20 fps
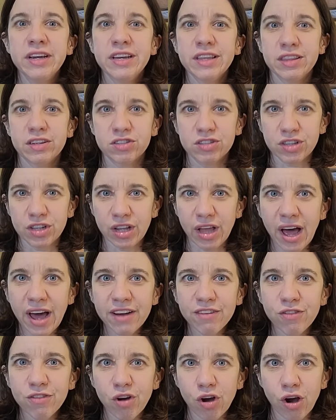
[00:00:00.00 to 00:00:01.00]
There's a lot
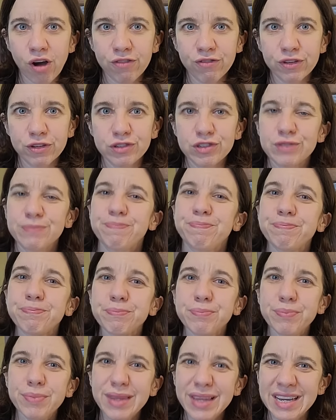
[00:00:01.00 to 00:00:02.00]
of offers
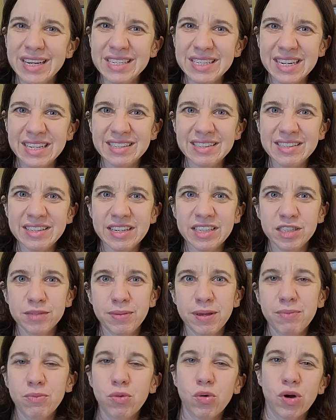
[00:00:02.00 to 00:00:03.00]
it does tend to
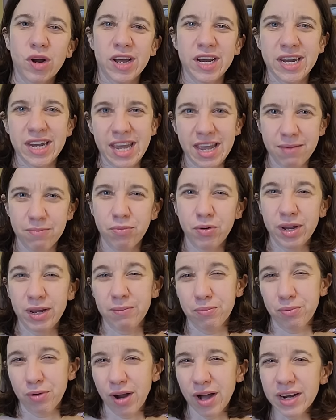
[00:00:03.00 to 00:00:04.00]
be more on name
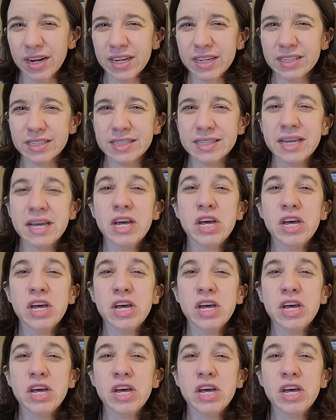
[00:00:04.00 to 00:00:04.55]
brand products.